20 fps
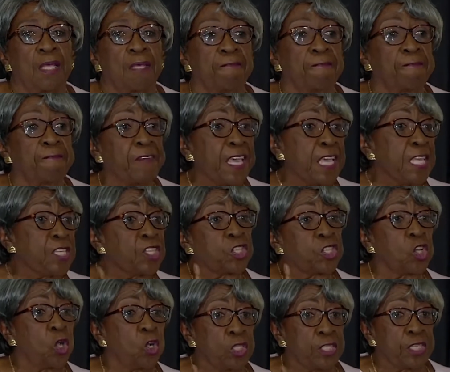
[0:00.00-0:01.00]
Faye
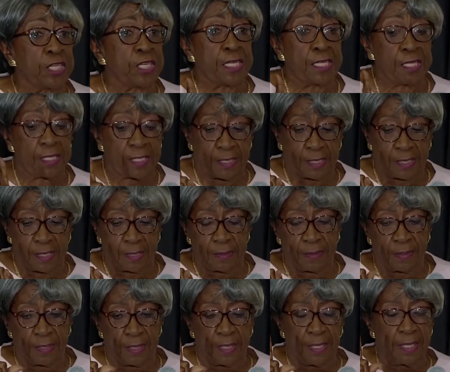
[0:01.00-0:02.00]
Saunders
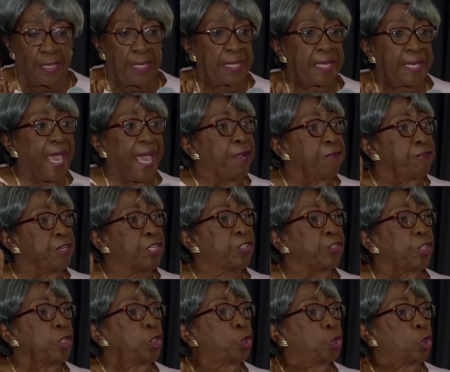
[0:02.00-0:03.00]

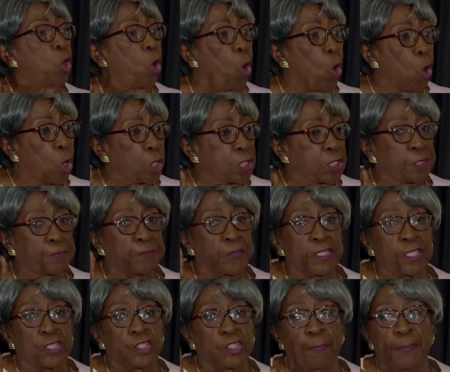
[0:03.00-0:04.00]
carried the torch for
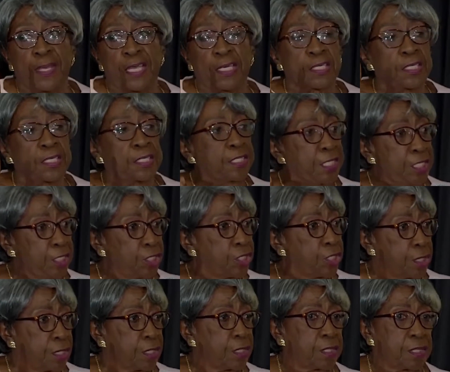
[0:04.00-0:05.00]
the Jamaican
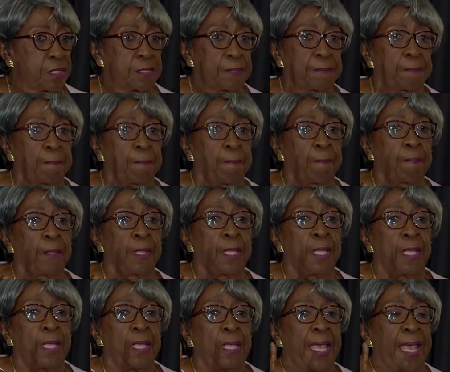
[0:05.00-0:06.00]
teachers
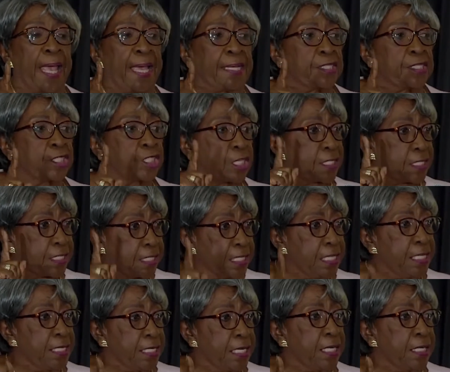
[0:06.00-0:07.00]
and
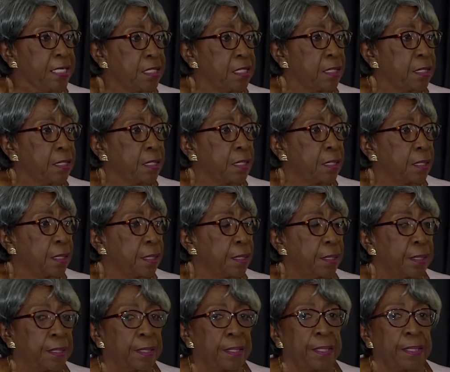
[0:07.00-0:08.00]
succeeded
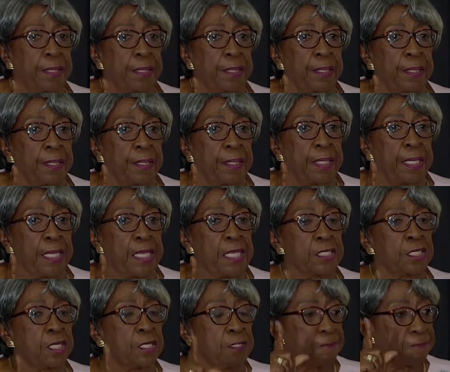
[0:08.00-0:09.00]

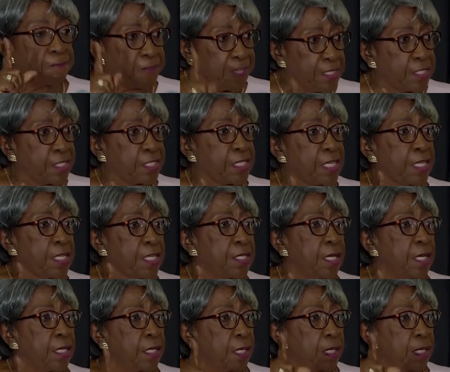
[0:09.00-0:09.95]
in convincing